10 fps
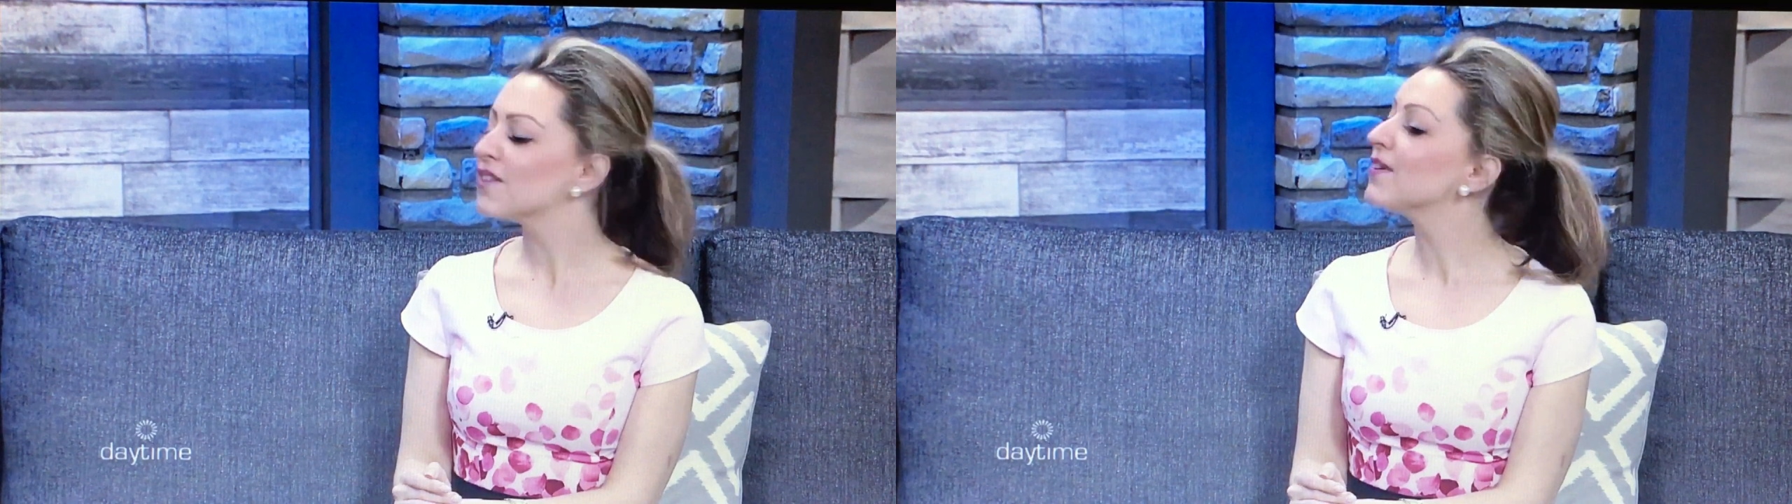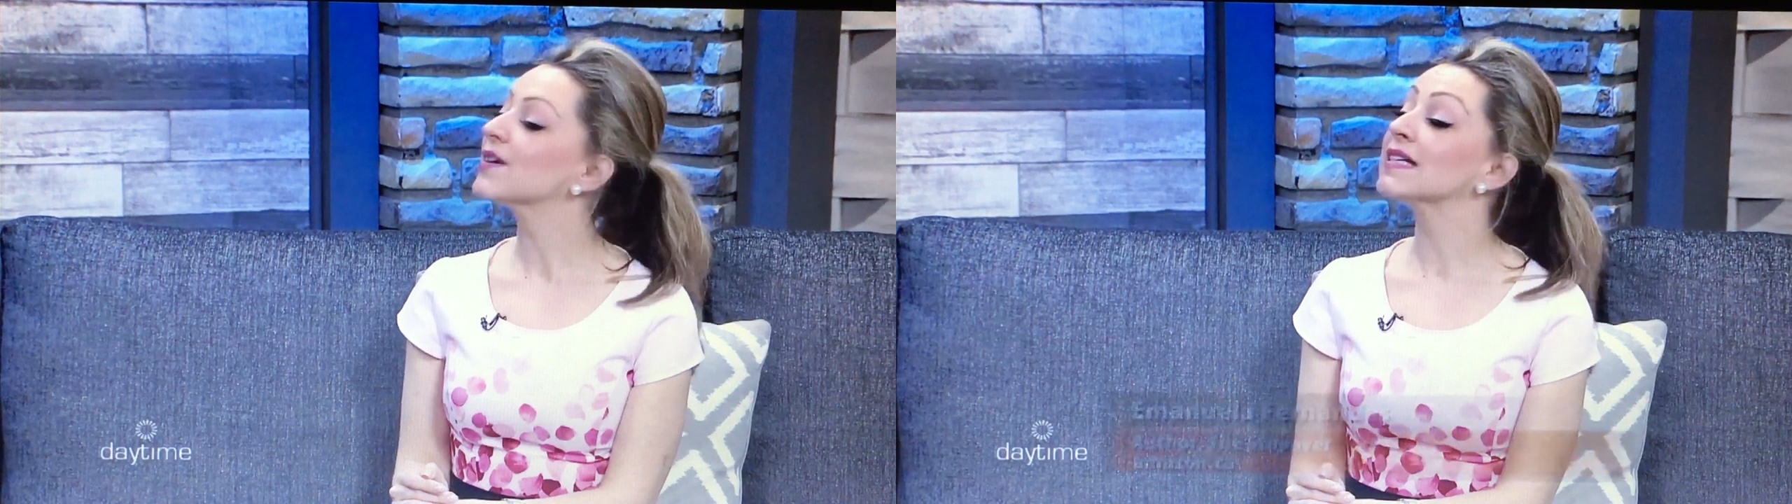
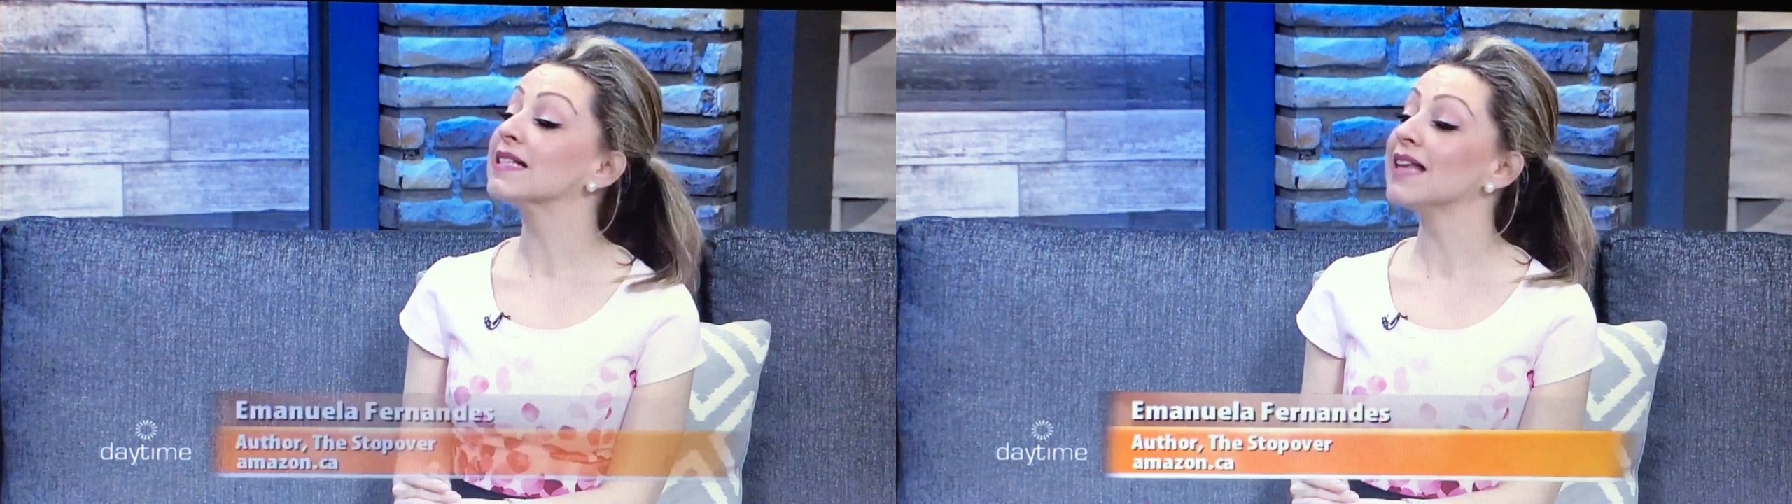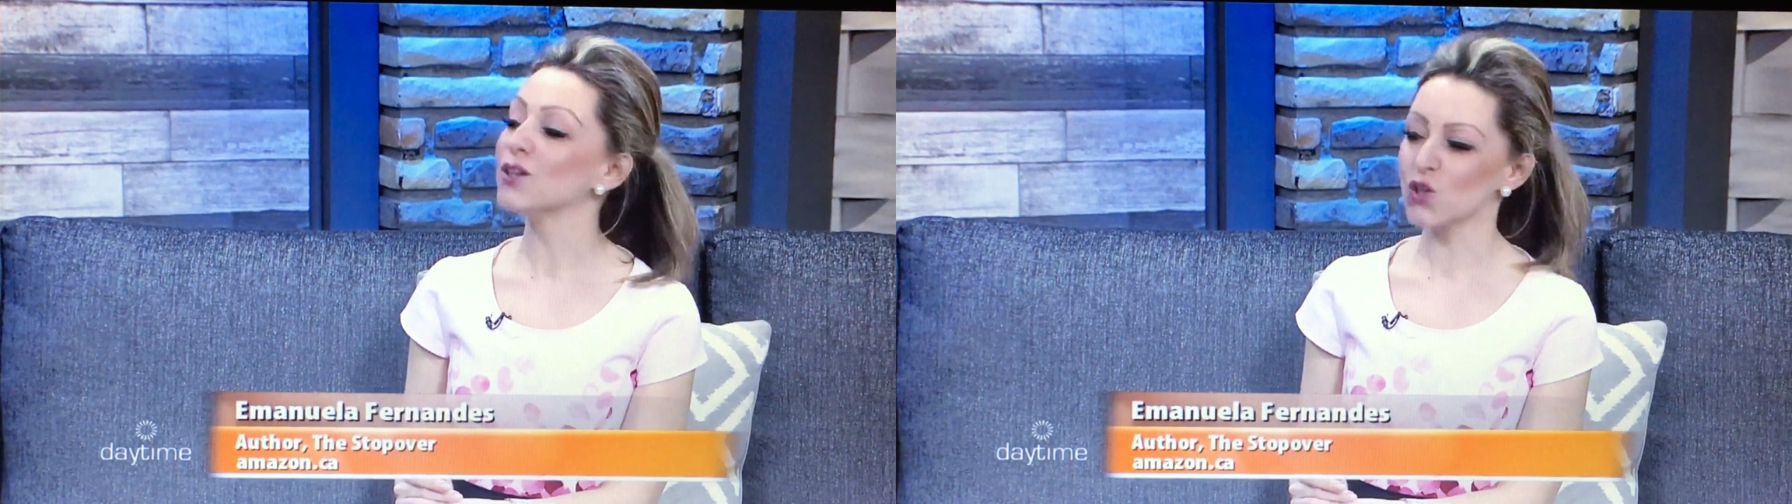a very
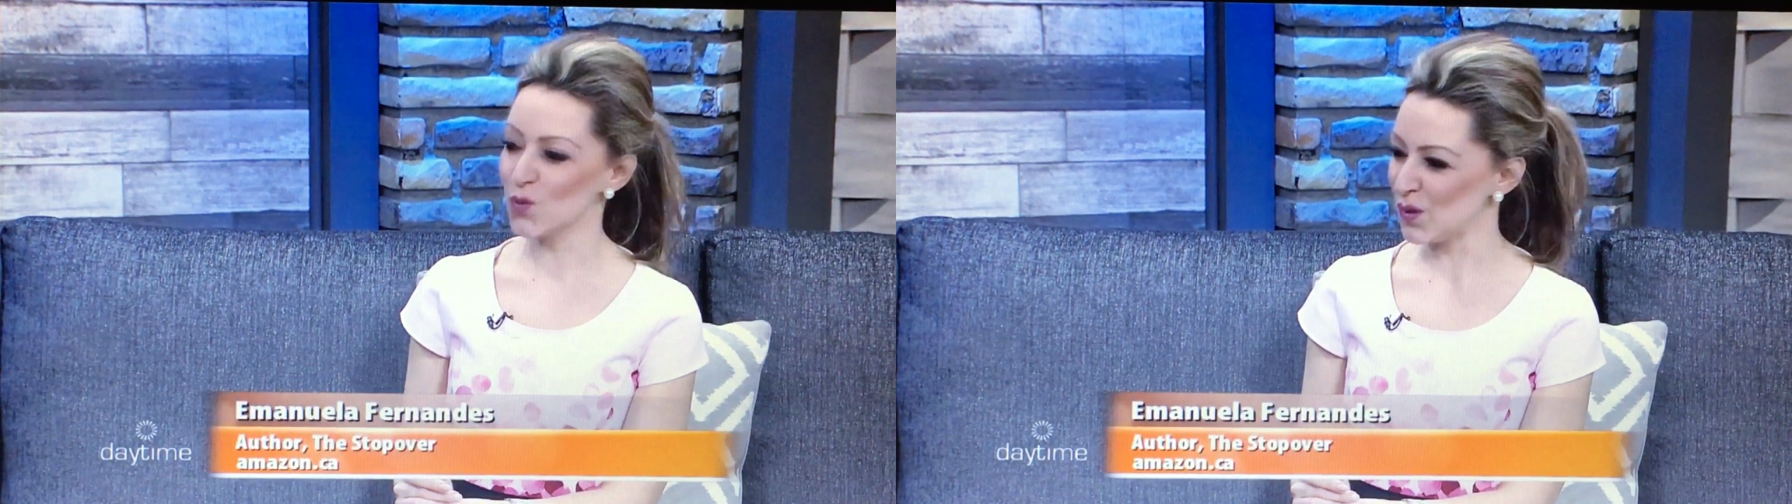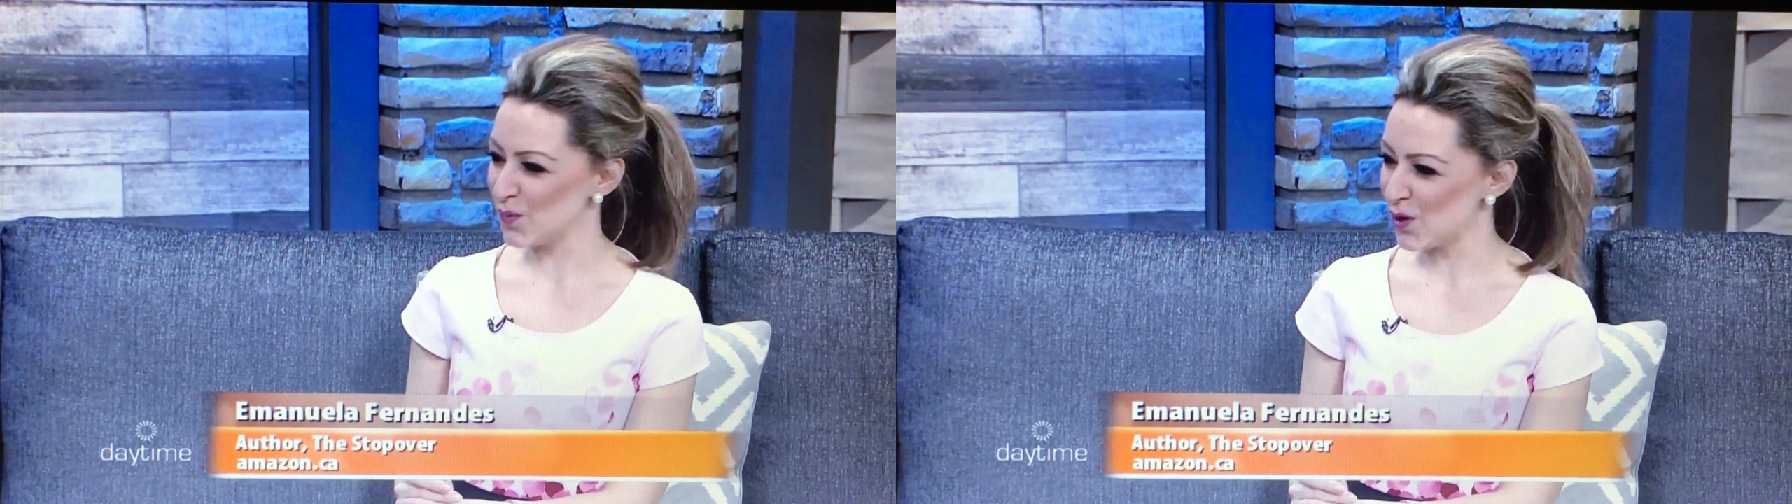
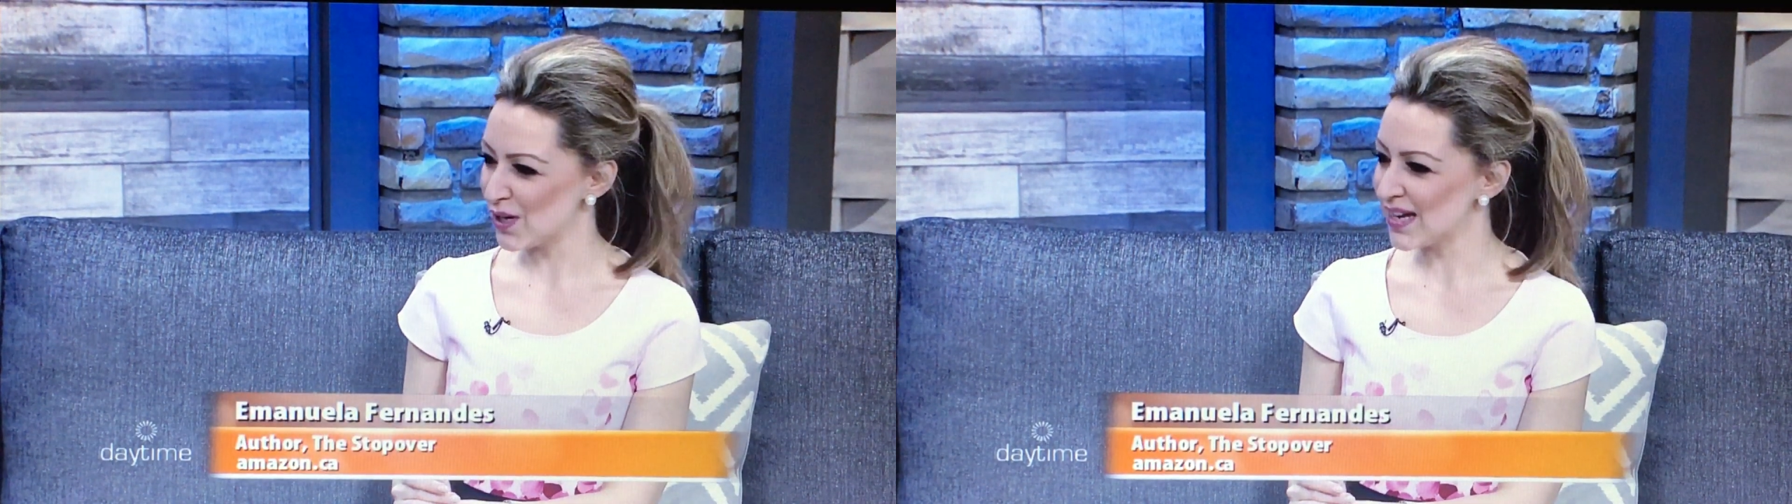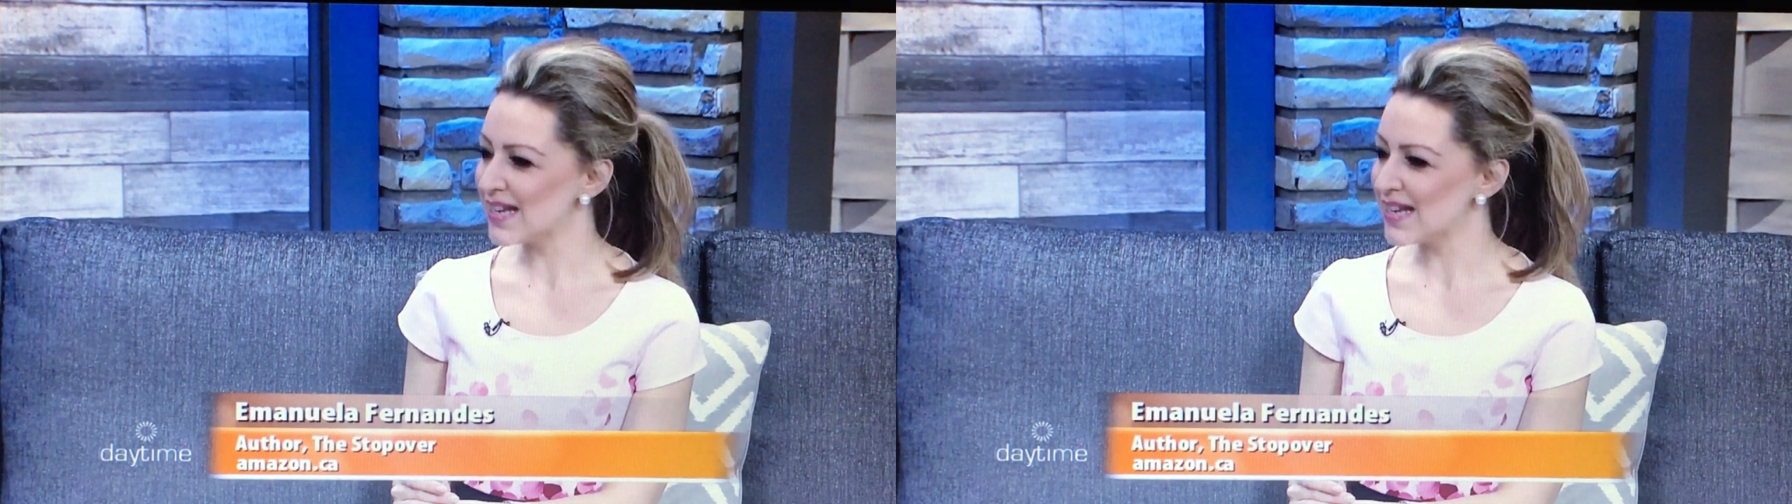sensual book.